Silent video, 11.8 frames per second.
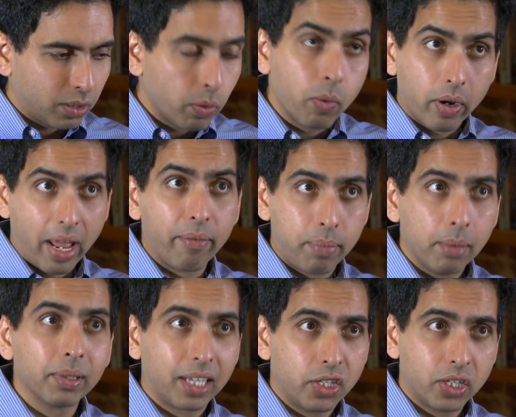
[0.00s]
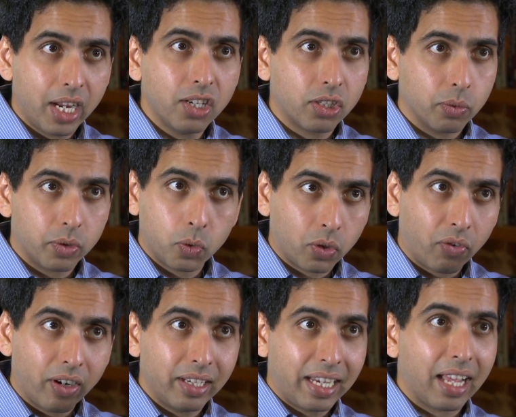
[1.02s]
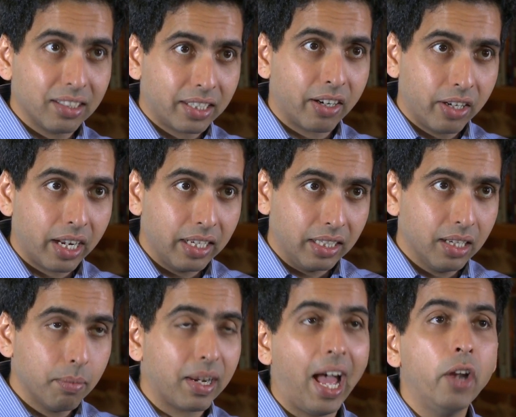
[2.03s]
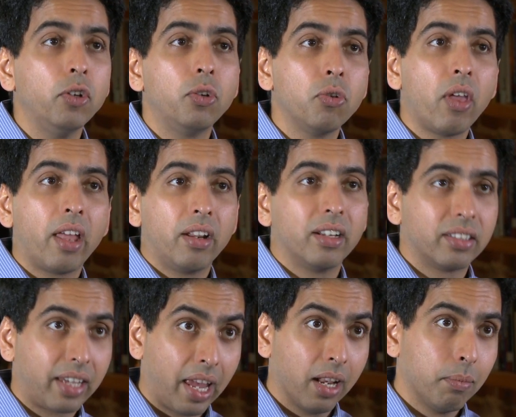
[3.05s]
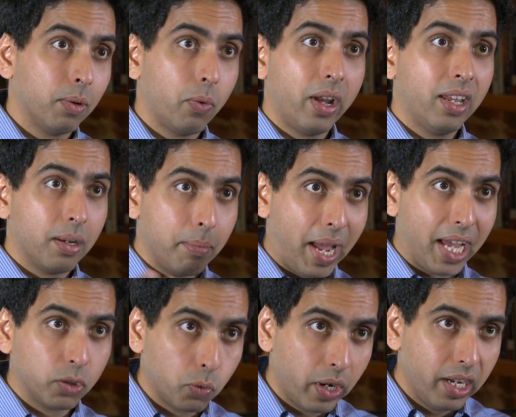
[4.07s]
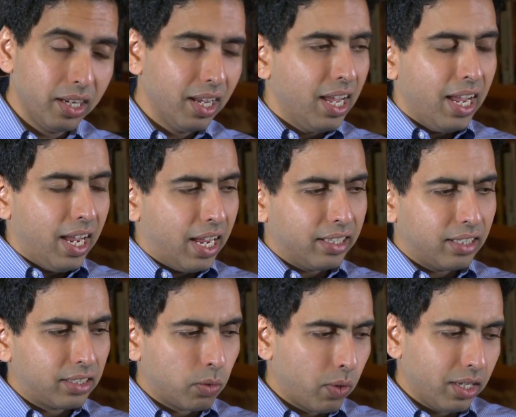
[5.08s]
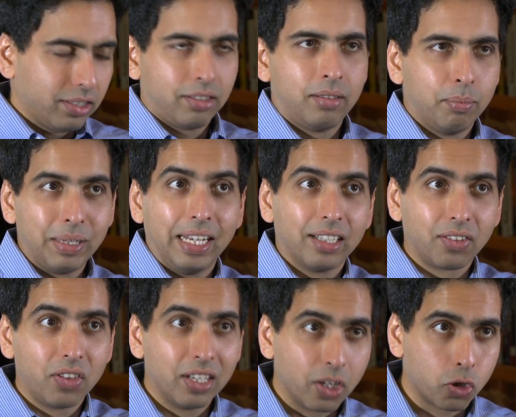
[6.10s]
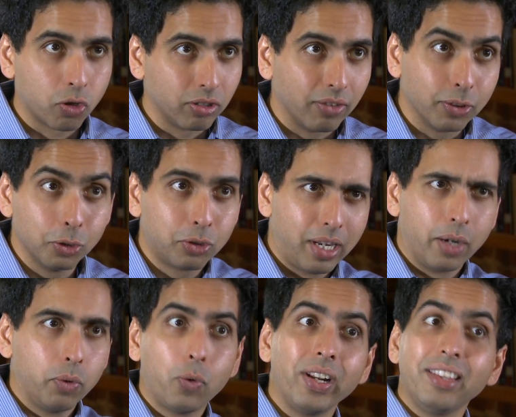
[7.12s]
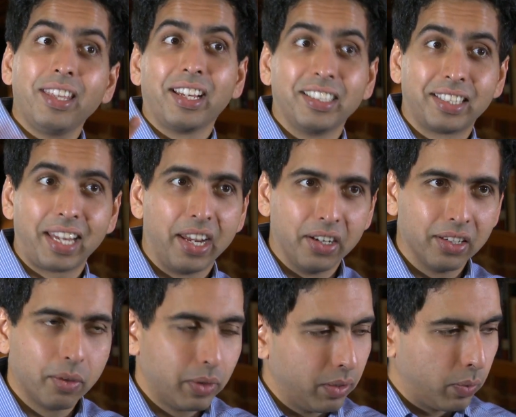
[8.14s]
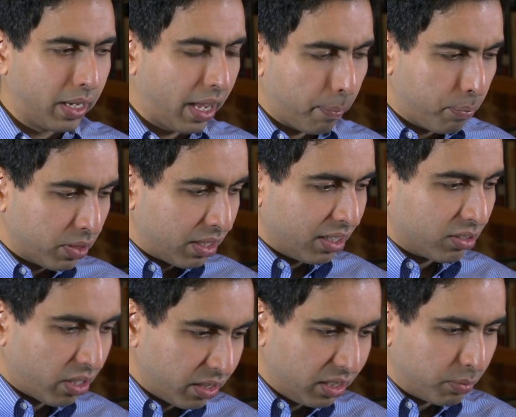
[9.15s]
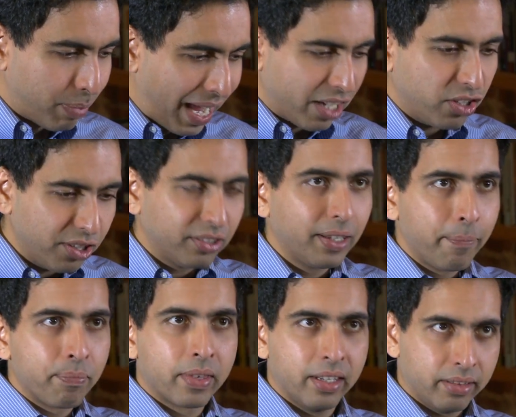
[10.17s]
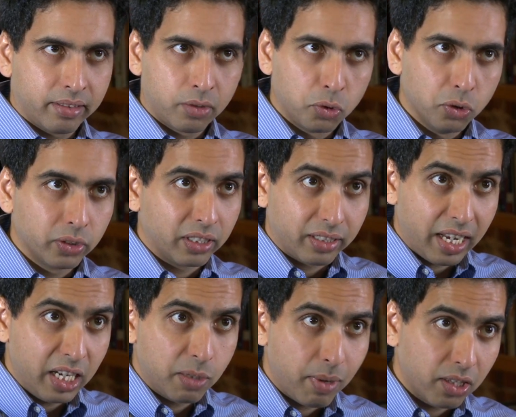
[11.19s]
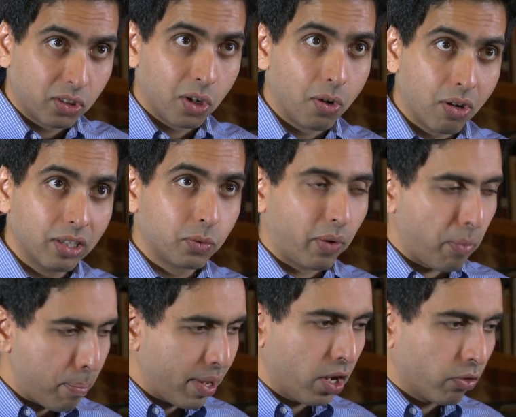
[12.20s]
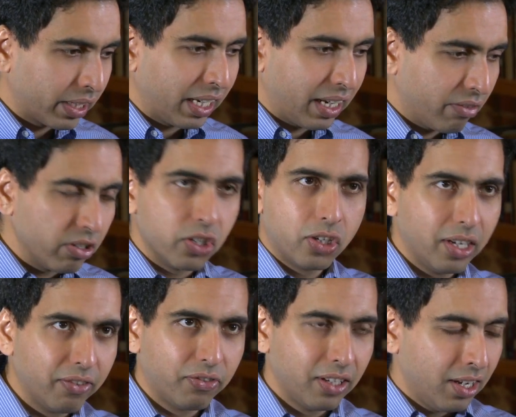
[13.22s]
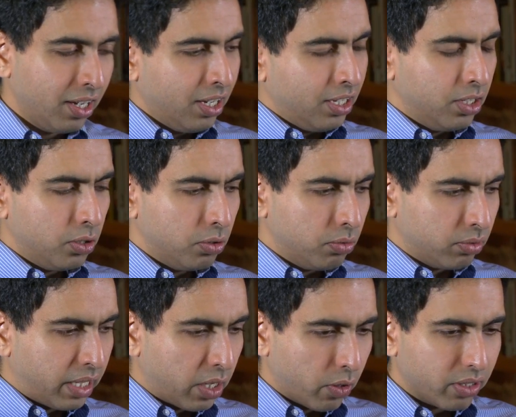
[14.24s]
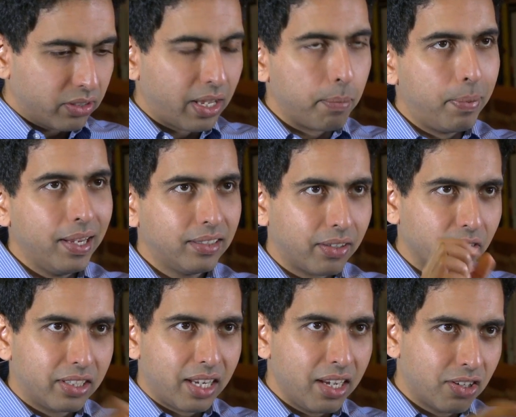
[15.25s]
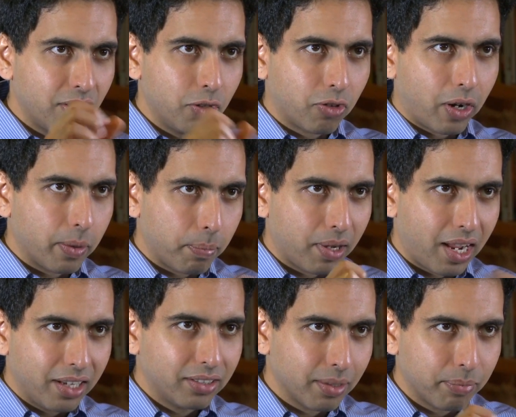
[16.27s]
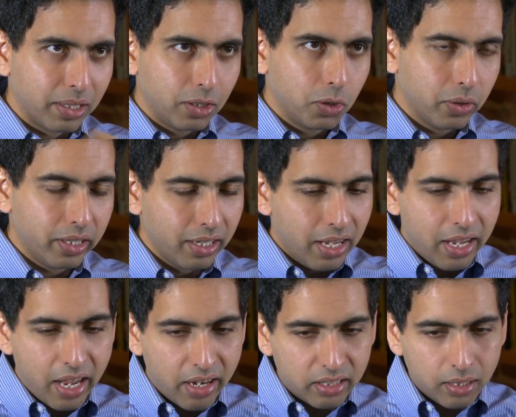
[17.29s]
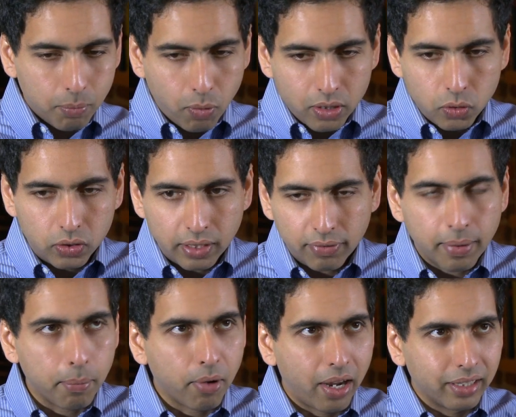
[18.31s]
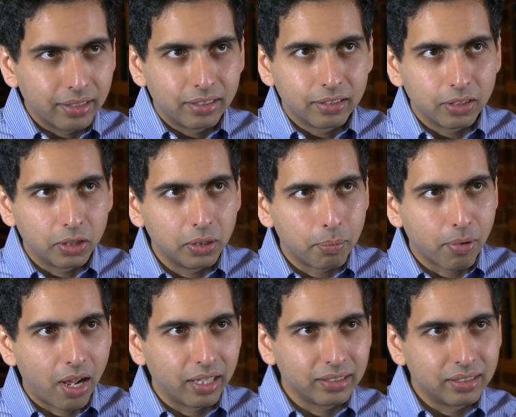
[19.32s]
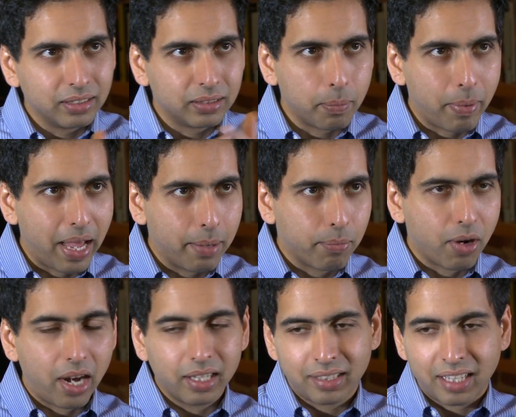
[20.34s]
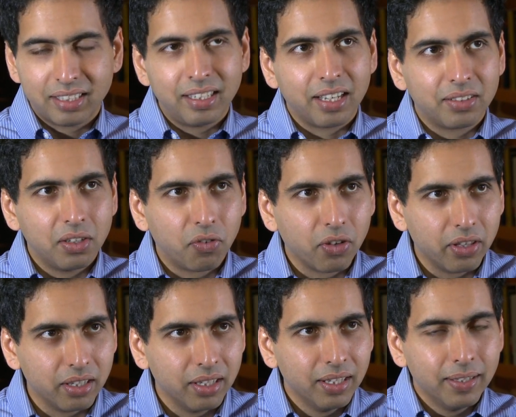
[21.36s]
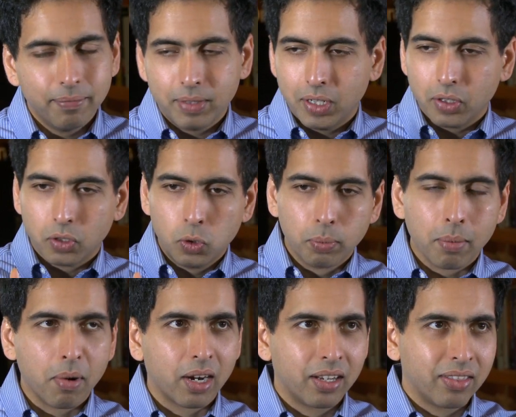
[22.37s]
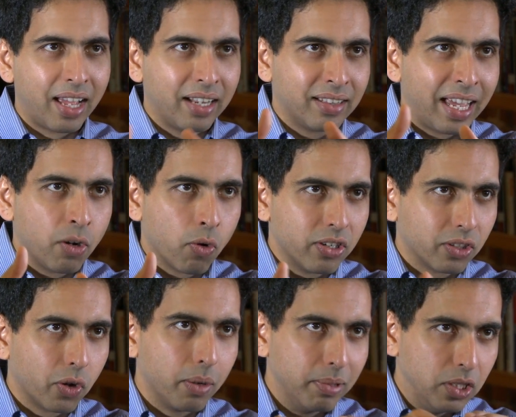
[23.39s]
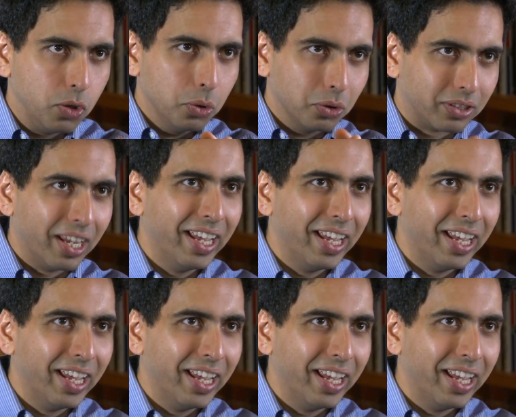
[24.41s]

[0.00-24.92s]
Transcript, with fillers: said we want to have public education, which was a very egalitarian idea, but how do you do that in a scalable way, in a mass way? And they said, well, it's the beginnings of the Industrial Revolution, how do we do anything at scale? And we, we kind of put things on these batches in schools, it's age-based cohorts. We have a bell ringing every shift. You, they go at a set pace every station. You try to apply something to it, and at some point you sift the product. This is the good product. This is the bad product. That's destined for the, you know, the supermarket. That that orange is going to be juiced,